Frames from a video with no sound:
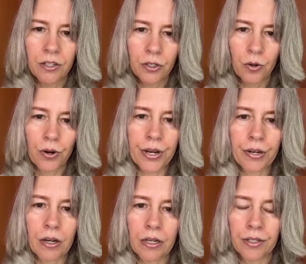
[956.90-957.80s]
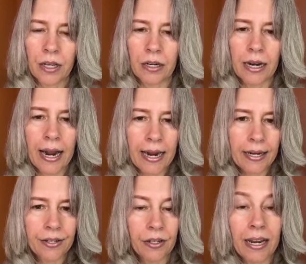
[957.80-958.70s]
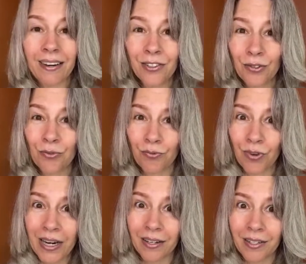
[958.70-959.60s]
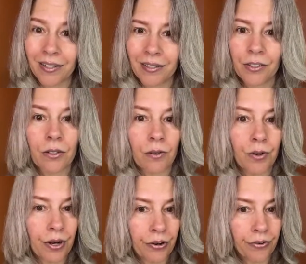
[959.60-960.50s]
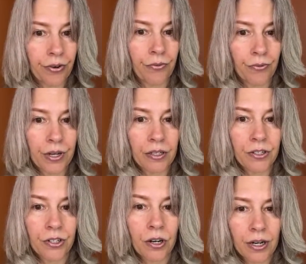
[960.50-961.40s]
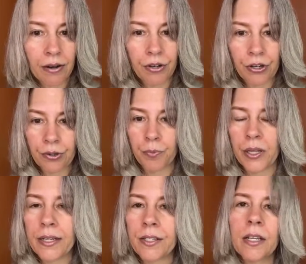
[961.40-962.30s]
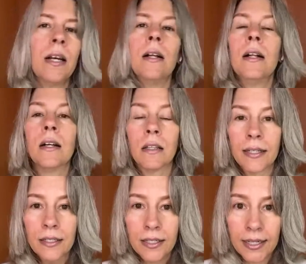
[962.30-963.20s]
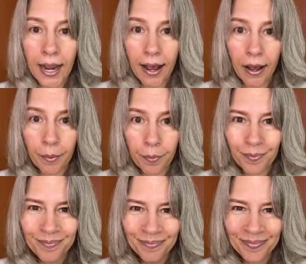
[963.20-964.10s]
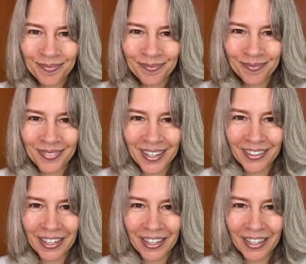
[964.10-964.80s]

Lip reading: Torian is at an 8. 8 is great. So you're really starting out in a good place. Let's tap and